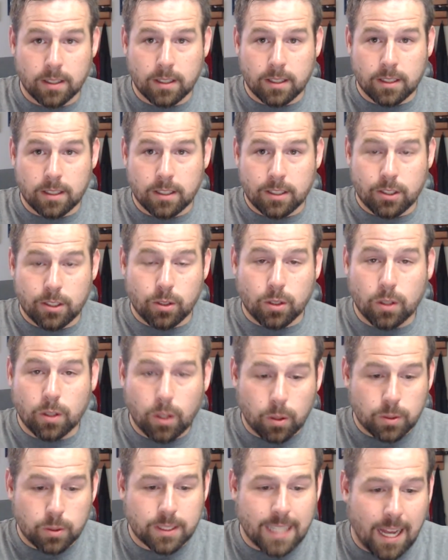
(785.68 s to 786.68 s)
You
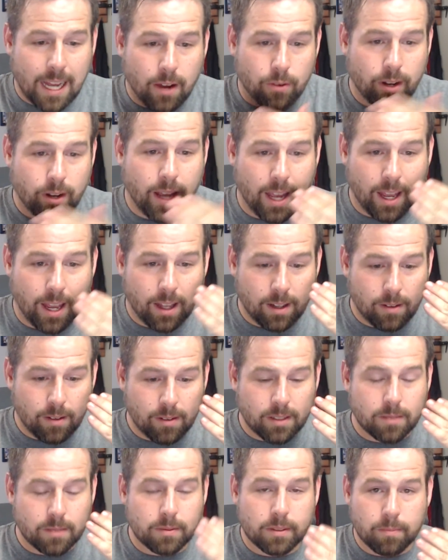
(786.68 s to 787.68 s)
closed down
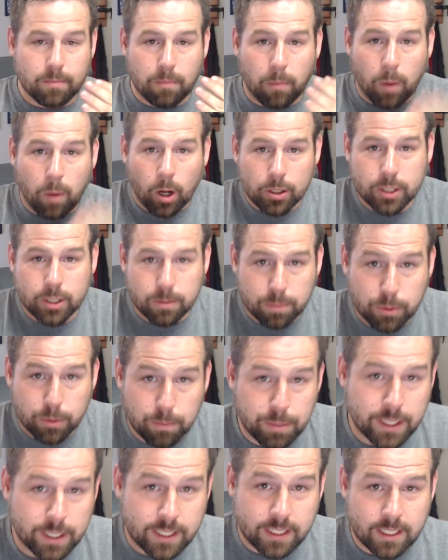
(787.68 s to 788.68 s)
multiple
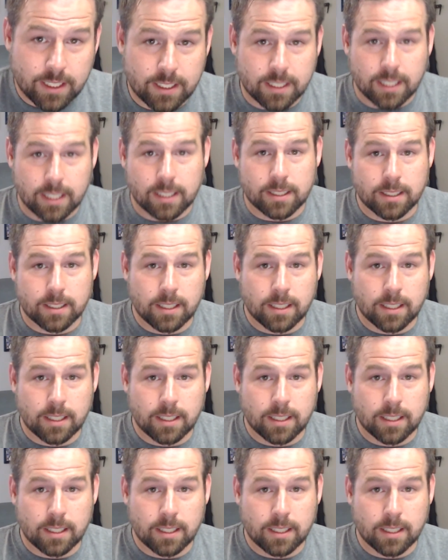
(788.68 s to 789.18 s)
businesses